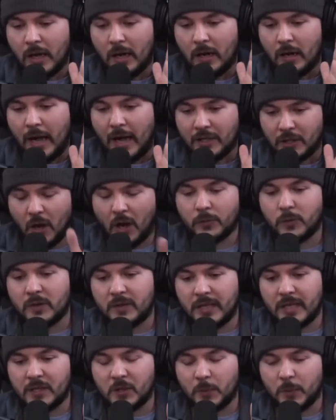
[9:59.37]
I talked to
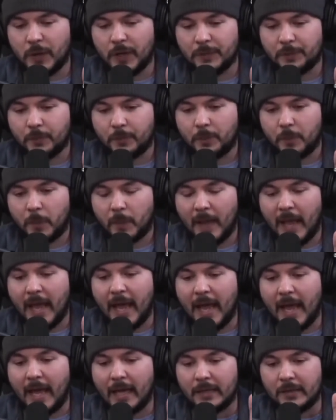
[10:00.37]
TeeSpring,
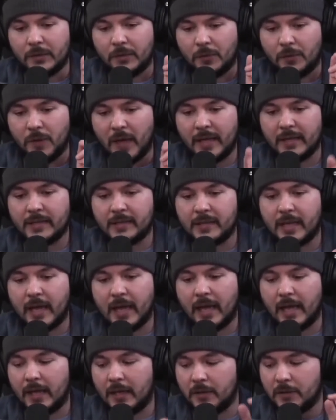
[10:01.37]
and they
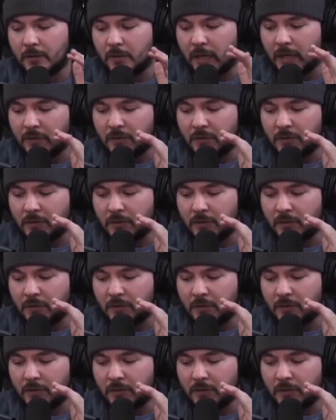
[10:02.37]
said